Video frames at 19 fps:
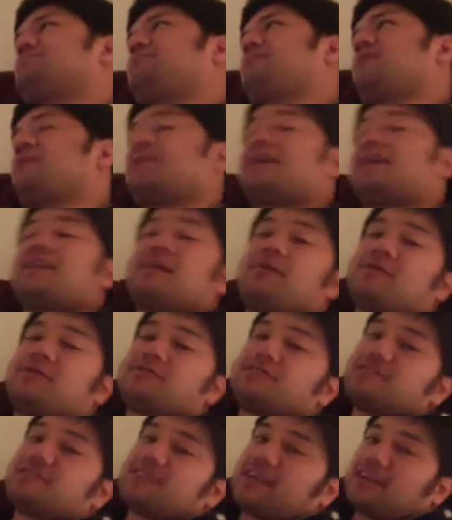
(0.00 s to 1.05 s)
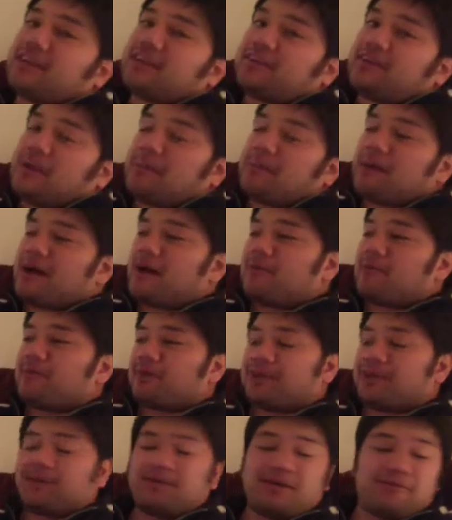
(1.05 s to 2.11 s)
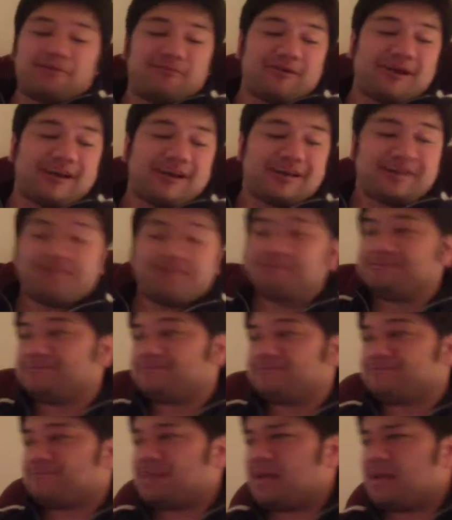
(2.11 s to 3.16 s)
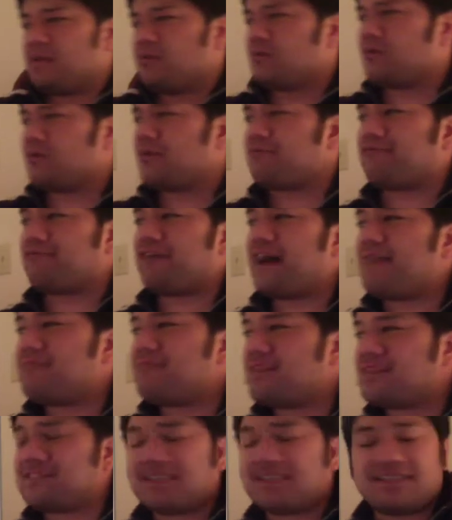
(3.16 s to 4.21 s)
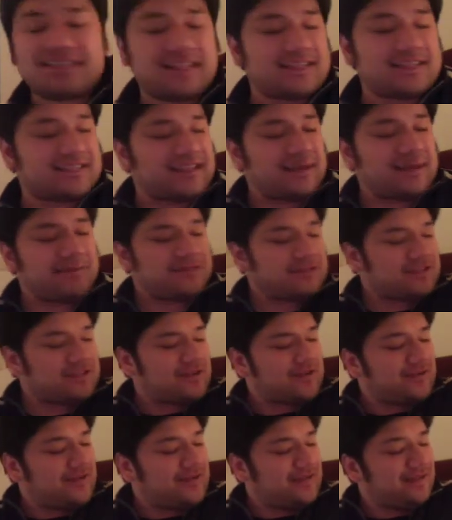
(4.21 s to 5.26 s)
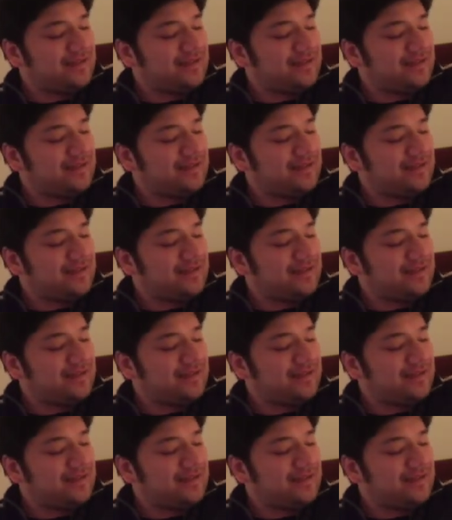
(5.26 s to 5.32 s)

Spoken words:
Okay, that wasn't technically a pound, but give me a break. We're only 5 minutes into this episode.